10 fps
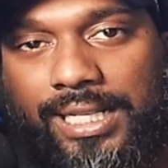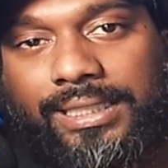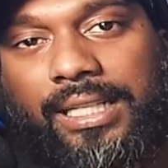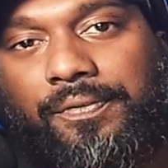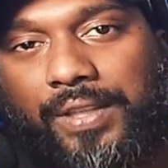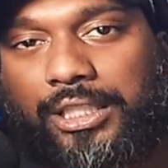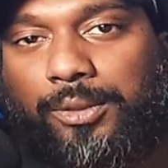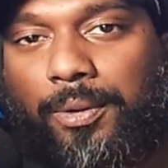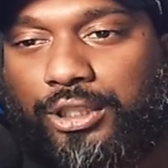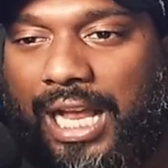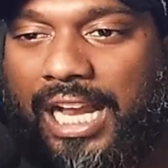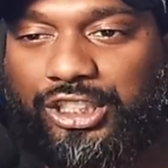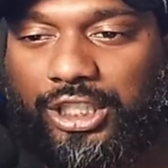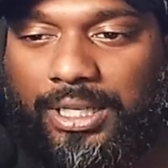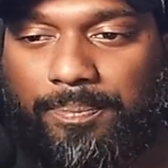stuff that's supposed to
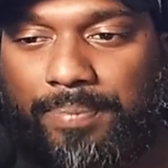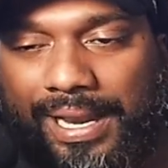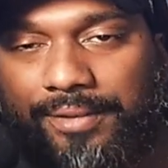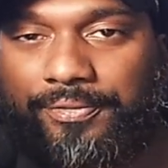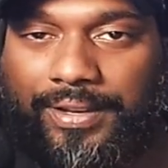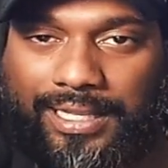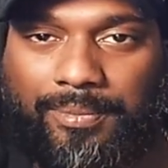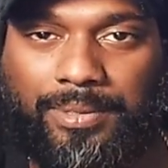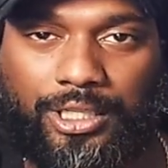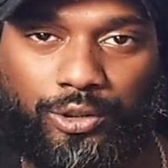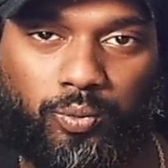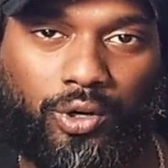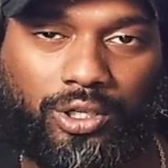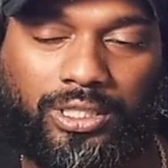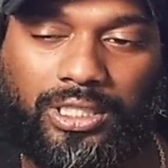actually benefit them in this world,